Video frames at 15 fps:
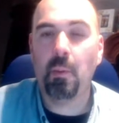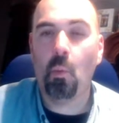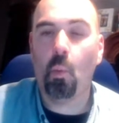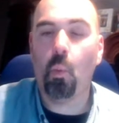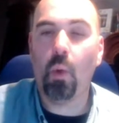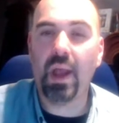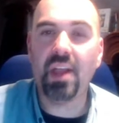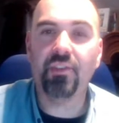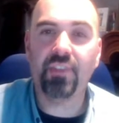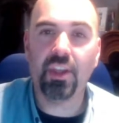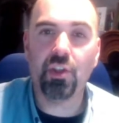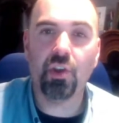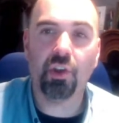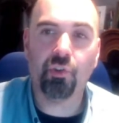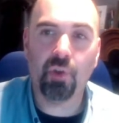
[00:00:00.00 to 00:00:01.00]
ways that
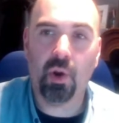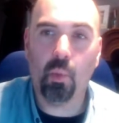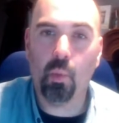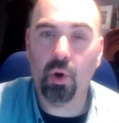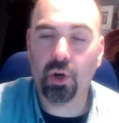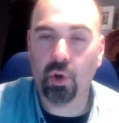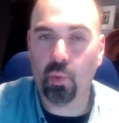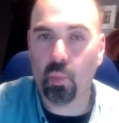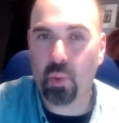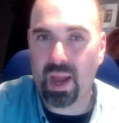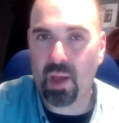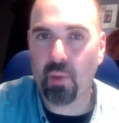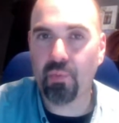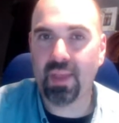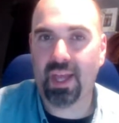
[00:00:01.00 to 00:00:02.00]
you can try to work
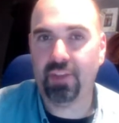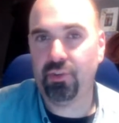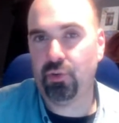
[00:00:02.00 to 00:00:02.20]
around that